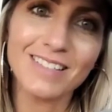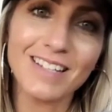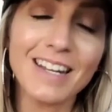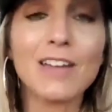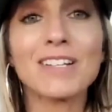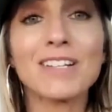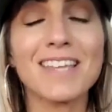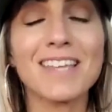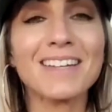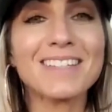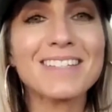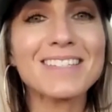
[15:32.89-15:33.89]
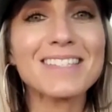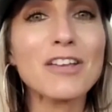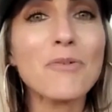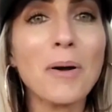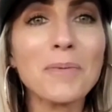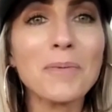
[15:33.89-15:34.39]
and I'm excited to
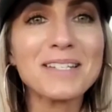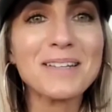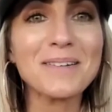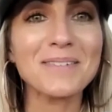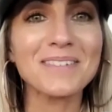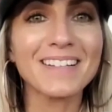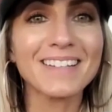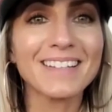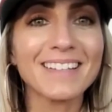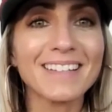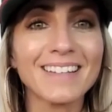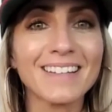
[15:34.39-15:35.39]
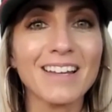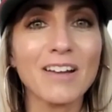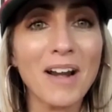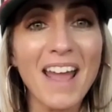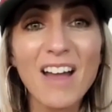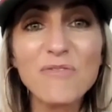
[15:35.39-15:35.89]
see what we do.
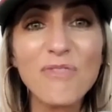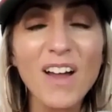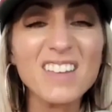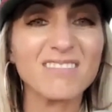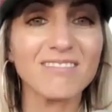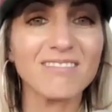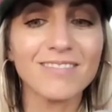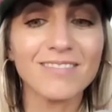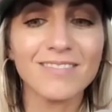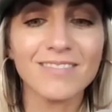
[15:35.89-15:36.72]
Want to have fun.